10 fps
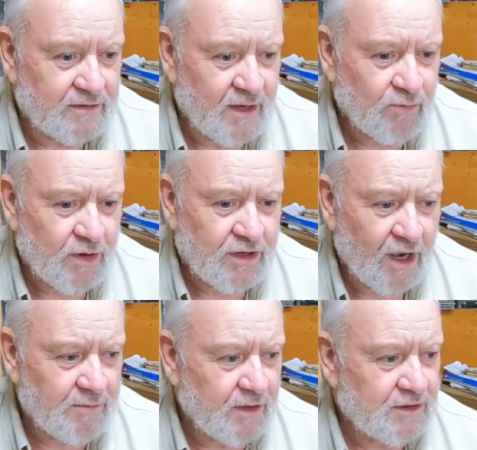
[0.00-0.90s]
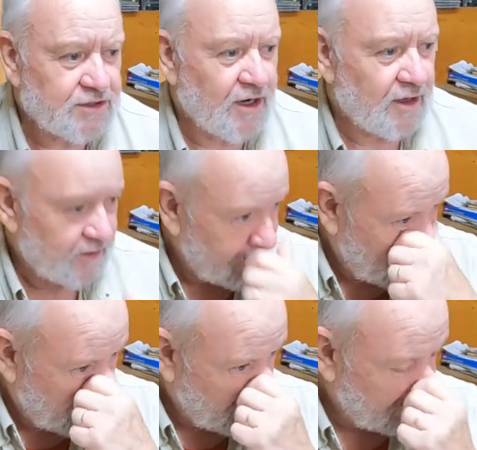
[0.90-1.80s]
Then one time I decided,
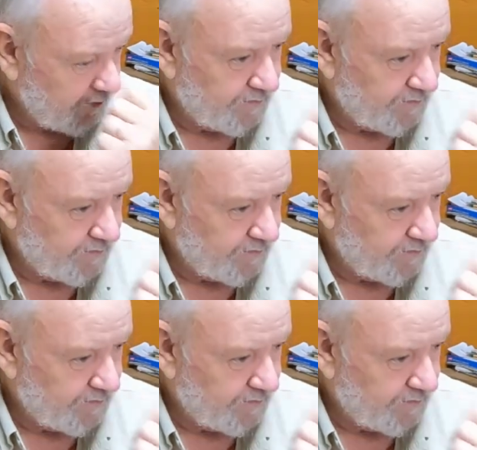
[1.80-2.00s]
we're